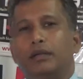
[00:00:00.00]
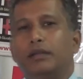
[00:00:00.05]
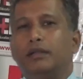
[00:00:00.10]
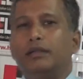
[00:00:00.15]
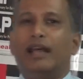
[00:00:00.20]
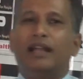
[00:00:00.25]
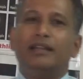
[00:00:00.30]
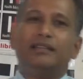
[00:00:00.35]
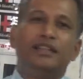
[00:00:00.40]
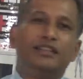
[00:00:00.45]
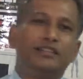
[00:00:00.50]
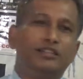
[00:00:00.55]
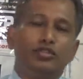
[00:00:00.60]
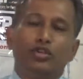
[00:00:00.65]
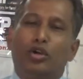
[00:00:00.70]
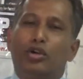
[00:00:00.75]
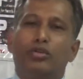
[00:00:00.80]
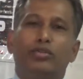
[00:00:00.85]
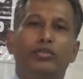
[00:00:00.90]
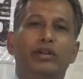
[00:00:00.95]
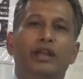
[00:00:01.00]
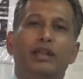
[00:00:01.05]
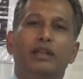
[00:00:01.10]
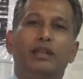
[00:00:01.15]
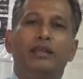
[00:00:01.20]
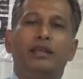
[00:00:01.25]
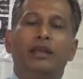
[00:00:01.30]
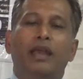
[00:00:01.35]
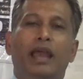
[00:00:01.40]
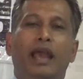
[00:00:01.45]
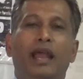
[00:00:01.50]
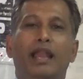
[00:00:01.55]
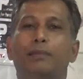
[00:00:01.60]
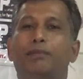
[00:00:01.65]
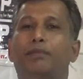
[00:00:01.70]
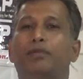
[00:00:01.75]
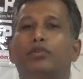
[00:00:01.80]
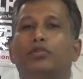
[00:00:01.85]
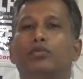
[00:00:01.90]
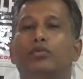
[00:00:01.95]
That does not really
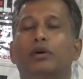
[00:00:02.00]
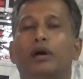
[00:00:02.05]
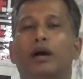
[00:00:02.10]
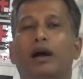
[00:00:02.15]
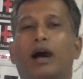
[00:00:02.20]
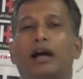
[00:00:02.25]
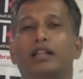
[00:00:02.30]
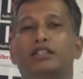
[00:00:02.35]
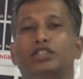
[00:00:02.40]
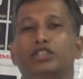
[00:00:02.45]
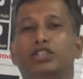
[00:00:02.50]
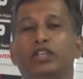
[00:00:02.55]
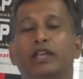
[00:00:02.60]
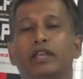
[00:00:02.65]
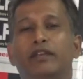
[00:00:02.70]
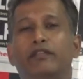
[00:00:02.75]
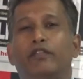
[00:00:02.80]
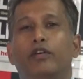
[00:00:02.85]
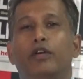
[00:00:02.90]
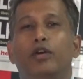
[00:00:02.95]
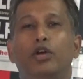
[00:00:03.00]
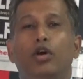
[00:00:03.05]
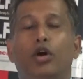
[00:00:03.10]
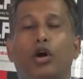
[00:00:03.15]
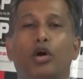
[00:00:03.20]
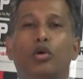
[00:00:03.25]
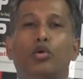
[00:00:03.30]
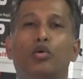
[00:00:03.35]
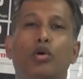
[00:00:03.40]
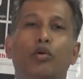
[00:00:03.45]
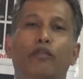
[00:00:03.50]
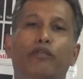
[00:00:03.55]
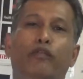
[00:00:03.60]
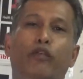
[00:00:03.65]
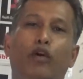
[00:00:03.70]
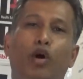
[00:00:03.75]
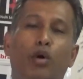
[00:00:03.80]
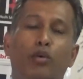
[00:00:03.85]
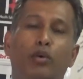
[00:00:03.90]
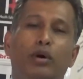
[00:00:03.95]
help you achieve or go
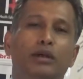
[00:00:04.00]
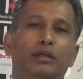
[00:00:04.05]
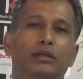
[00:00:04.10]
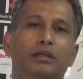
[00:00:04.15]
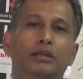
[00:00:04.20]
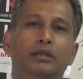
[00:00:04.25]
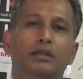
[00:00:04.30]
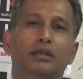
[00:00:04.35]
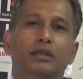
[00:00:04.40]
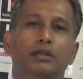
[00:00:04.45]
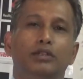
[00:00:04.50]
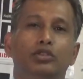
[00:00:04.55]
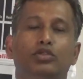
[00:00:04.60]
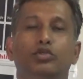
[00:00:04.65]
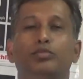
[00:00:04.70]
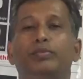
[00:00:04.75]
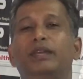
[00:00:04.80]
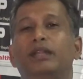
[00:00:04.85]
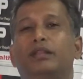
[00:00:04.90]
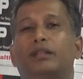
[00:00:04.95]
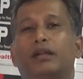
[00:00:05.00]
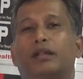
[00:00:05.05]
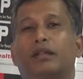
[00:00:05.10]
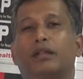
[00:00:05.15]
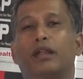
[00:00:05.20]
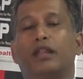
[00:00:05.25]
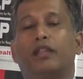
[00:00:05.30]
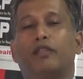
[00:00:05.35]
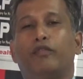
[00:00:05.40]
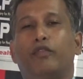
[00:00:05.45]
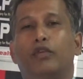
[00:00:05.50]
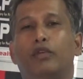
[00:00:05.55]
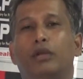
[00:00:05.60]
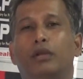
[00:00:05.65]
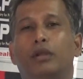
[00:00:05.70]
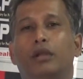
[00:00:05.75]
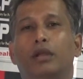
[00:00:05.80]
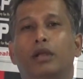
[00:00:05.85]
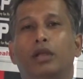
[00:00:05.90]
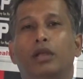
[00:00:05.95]
forward to be successful.
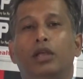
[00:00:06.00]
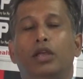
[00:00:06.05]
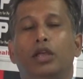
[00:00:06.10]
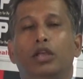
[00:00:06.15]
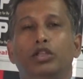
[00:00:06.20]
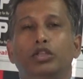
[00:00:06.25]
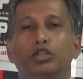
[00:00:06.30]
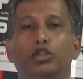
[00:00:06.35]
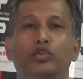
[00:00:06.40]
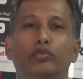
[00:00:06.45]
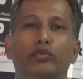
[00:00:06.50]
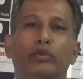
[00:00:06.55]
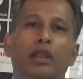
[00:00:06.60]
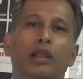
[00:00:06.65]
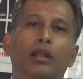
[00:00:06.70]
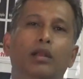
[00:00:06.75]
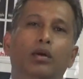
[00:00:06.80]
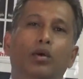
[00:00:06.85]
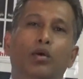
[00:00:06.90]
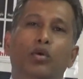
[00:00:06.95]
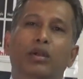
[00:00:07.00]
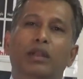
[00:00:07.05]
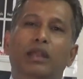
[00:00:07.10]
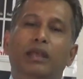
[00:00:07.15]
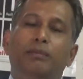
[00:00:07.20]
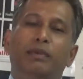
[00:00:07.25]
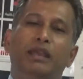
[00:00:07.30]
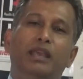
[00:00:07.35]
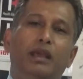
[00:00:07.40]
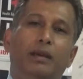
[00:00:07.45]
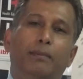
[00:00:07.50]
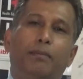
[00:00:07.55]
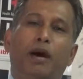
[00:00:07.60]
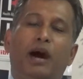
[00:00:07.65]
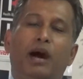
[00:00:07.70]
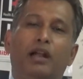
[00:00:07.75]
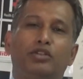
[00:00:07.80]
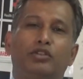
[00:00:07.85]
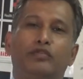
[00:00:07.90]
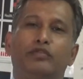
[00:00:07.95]
You will only be a
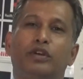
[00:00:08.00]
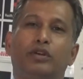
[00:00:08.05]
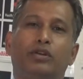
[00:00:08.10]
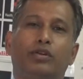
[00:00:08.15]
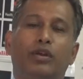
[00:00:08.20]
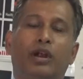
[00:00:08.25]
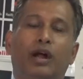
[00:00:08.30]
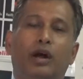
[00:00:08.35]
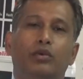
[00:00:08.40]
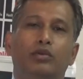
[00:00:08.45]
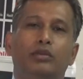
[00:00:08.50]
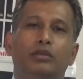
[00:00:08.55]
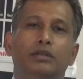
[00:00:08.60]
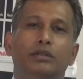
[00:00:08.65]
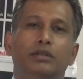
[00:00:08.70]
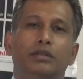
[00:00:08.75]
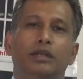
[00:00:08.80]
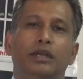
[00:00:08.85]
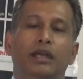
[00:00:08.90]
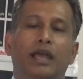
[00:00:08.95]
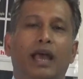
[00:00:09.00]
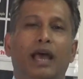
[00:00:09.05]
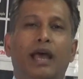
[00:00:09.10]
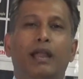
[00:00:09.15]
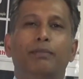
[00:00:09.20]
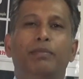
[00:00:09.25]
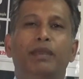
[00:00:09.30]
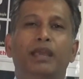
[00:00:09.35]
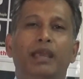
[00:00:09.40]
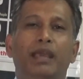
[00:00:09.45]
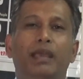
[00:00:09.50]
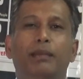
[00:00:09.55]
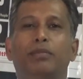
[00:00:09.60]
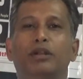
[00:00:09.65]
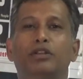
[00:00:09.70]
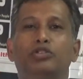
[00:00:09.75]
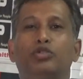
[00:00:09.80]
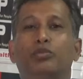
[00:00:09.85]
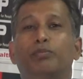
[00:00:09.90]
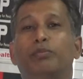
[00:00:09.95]
part of the crowd and be
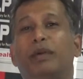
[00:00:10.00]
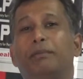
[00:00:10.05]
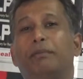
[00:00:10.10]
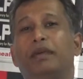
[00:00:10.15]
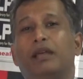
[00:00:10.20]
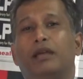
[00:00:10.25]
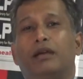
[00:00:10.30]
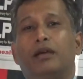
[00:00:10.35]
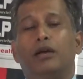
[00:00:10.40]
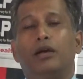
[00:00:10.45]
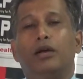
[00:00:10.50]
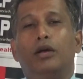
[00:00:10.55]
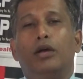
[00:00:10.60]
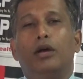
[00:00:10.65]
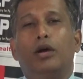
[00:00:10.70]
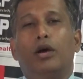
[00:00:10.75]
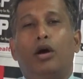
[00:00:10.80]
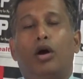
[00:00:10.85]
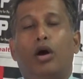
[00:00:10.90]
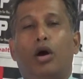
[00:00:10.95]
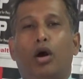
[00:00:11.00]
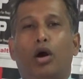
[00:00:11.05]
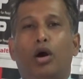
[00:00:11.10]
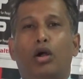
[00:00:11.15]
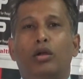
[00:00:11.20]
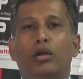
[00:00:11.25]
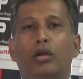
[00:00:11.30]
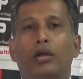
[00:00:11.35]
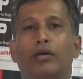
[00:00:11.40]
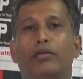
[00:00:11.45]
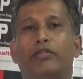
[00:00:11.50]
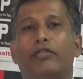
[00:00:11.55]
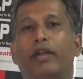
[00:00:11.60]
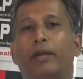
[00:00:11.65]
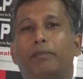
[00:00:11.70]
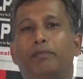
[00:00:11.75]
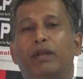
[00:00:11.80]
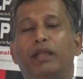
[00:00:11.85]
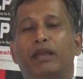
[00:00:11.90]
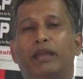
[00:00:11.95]
able to mimic or
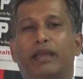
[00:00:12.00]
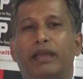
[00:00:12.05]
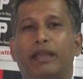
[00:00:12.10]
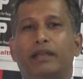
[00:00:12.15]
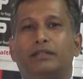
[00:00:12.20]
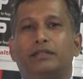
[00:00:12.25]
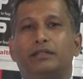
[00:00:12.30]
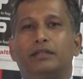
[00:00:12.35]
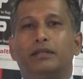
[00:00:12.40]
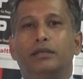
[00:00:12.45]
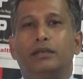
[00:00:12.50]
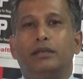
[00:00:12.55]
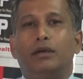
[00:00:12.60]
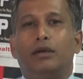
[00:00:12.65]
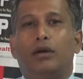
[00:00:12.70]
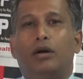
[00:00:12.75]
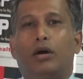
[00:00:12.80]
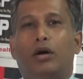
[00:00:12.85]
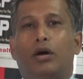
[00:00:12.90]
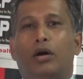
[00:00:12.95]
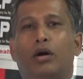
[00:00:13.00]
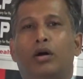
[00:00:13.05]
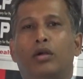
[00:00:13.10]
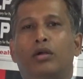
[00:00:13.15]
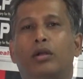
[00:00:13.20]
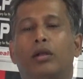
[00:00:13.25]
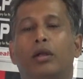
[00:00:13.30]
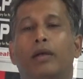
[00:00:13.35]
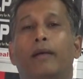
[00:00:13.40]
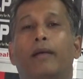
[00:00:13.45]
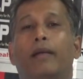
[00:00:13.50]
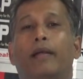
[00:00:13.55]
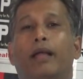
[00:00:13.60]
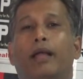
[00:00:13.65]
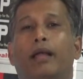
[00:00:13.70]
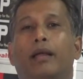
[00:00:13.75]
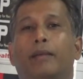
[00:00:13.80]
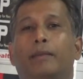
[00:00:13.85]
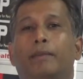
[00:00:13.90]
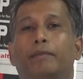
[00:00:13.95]
replicate or
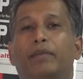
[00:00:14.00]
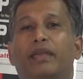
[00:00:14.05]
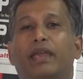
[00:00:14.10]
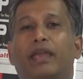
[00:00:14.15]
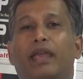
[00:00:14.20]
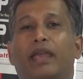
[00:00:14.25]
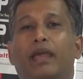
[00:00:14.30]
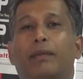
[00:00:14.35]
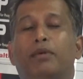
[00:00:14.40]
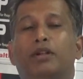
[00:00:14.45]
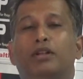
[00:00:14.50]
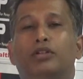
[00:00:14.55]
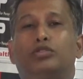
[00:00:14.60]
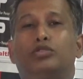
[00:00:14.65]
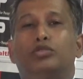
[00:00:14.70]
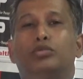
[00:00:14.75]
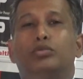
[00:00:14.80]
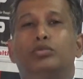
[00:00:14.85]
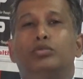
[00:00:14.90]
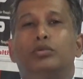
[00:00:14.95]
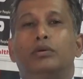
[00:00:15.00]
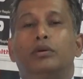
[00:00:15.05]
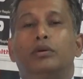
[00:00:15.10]
be able to